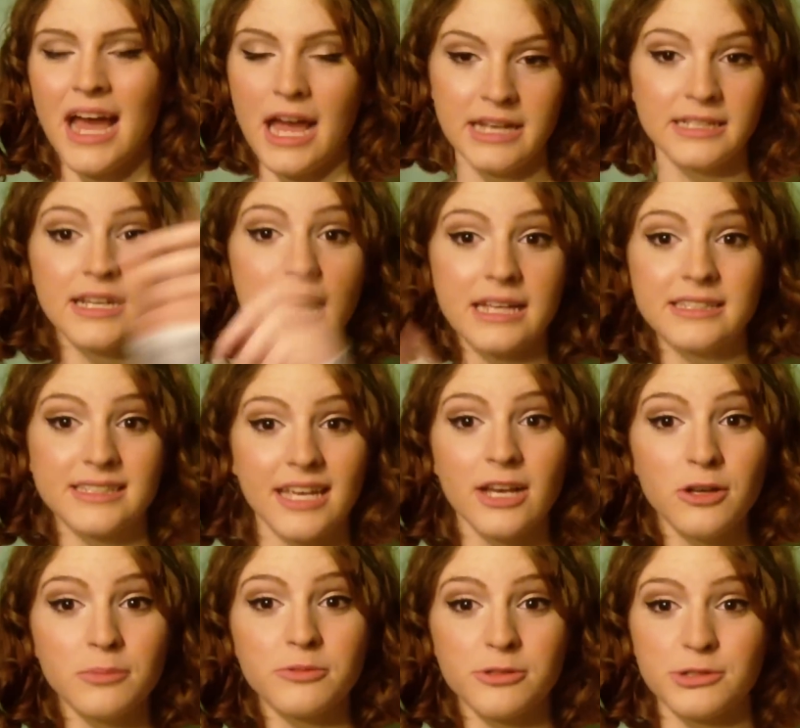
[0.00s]
and
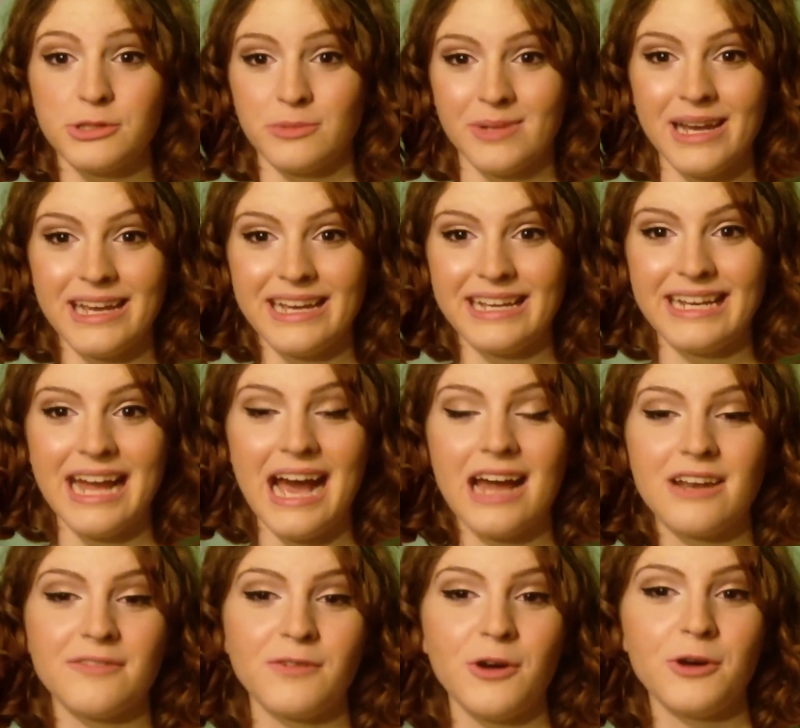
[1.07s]
kill Bruce Wayne
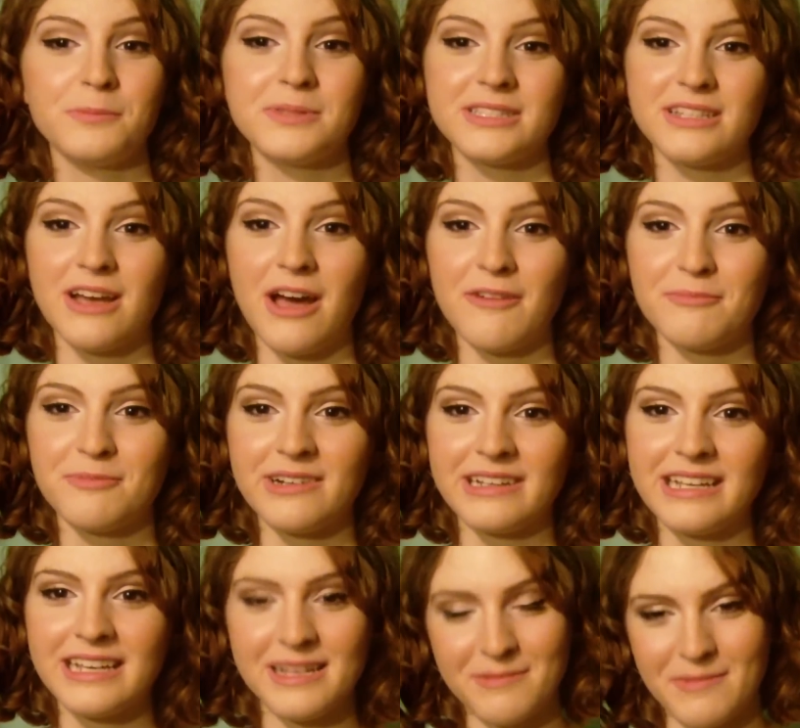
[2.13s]
out of hopes of
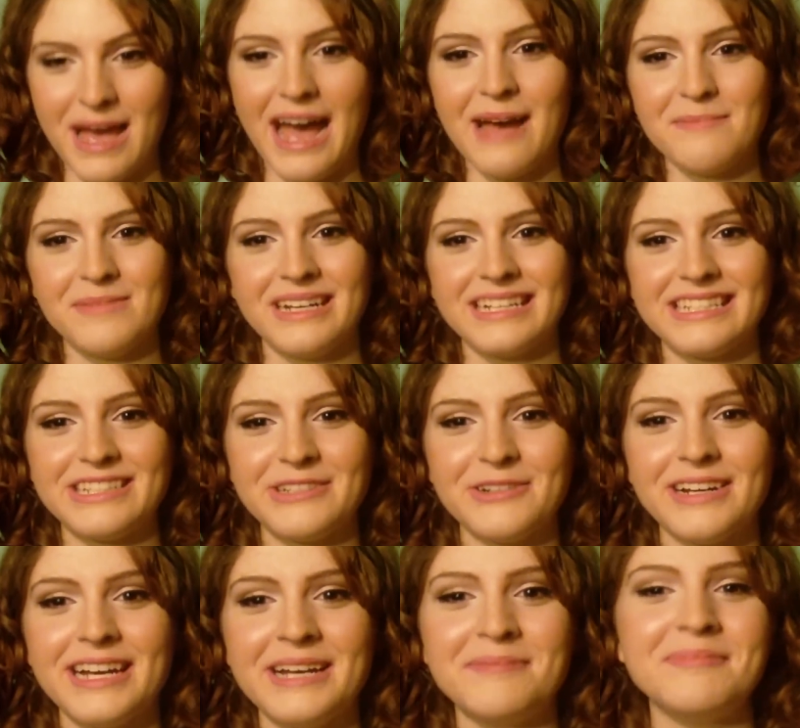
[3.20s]
bringing Batman
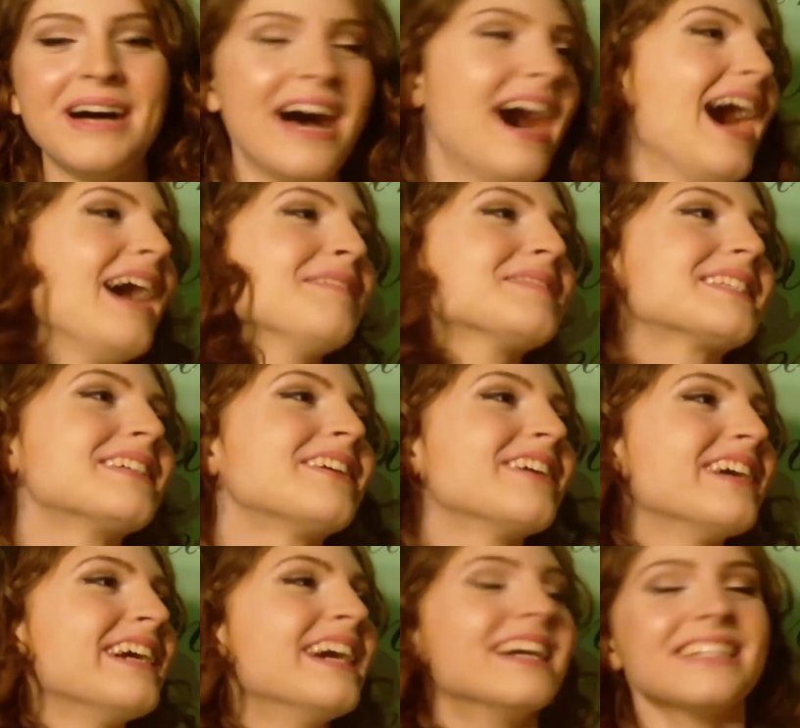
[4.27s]
to him. I'm
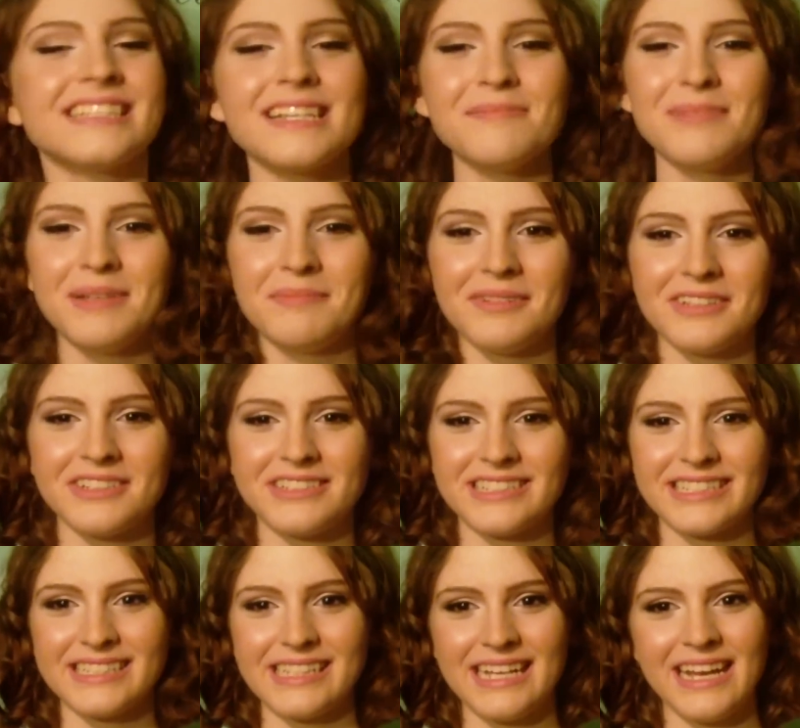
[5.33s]
sorry, some people are
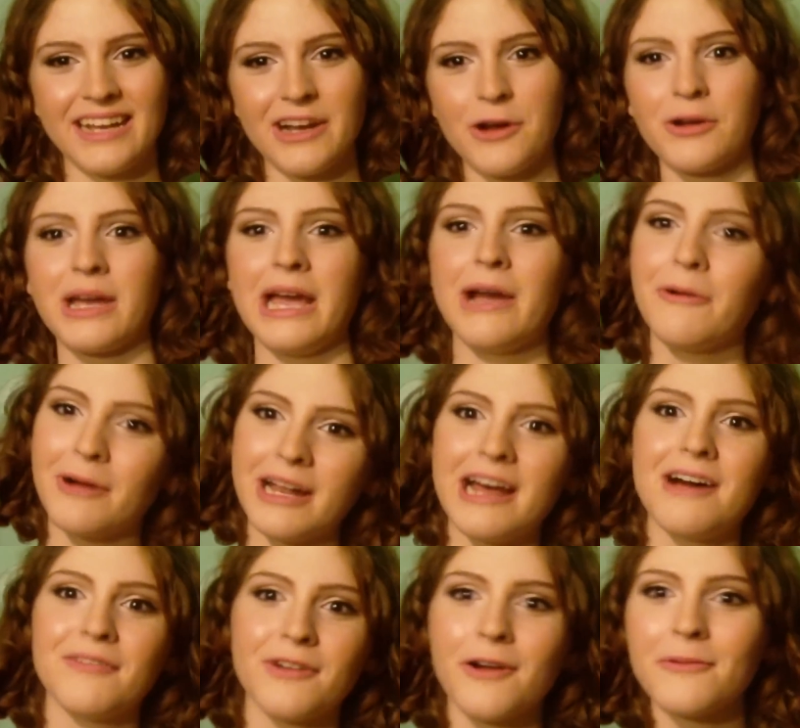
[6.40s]
just like, okay,
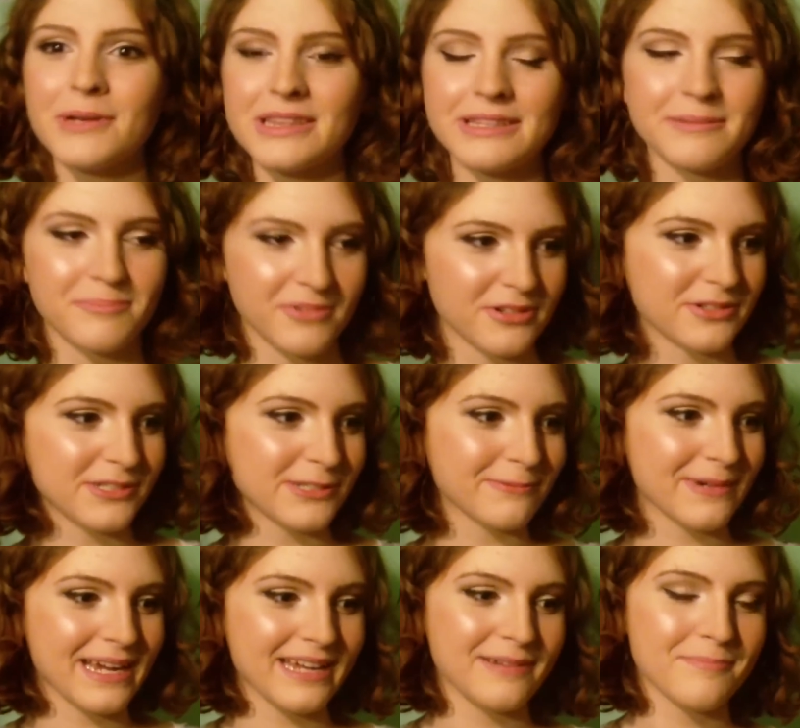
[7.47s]
whatever, with the Bruce
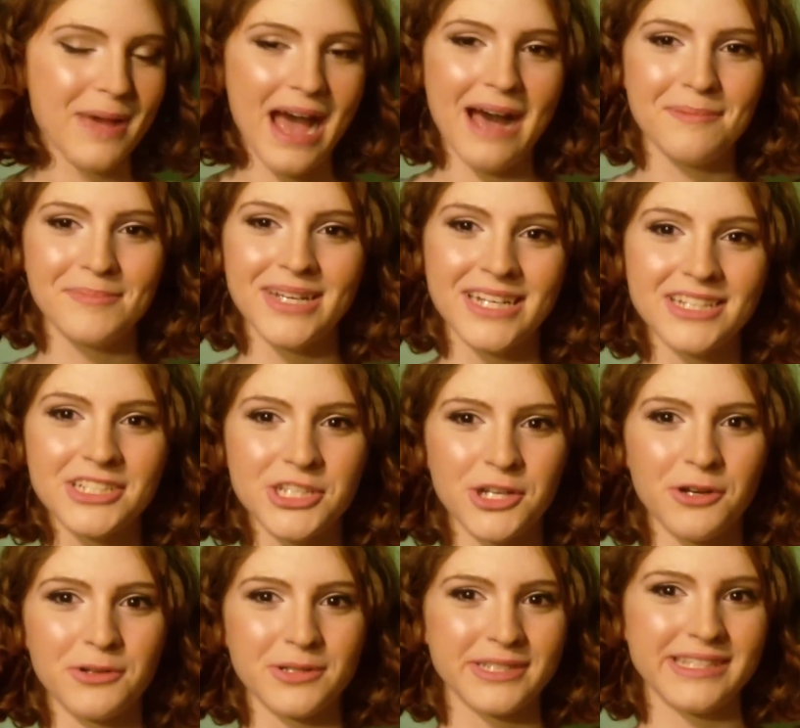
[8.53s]
Wayne Batman
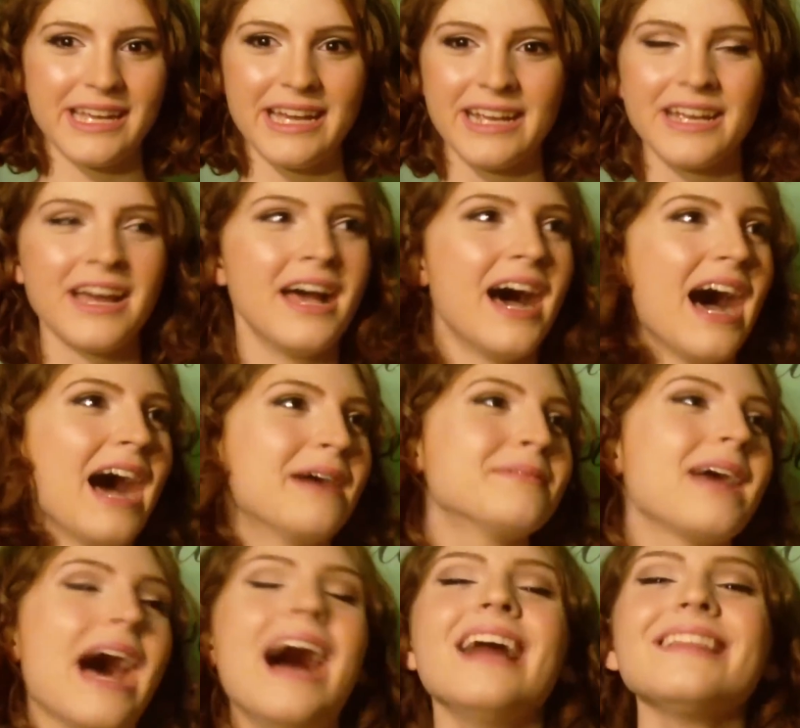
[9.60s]
jokes. Like,
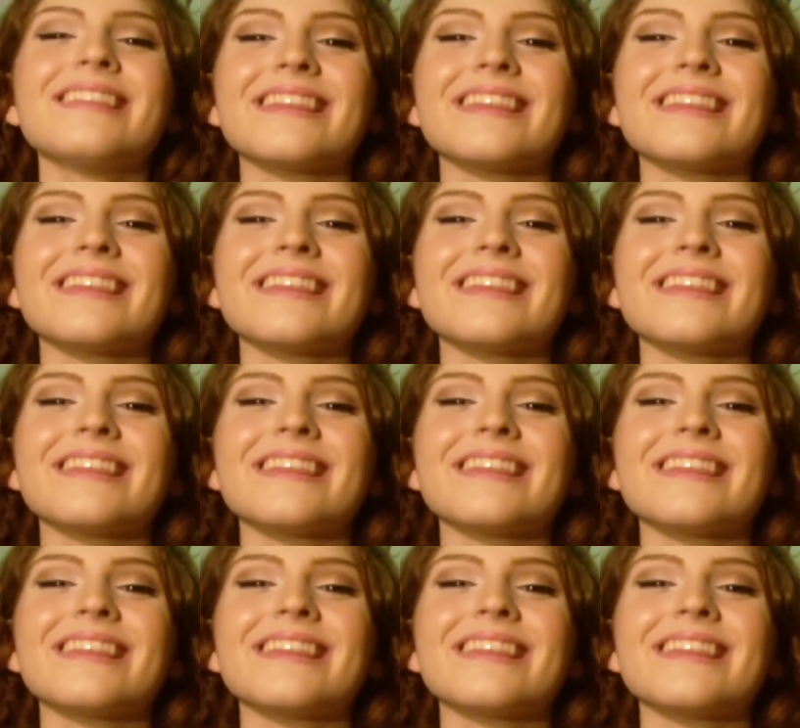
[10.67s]
I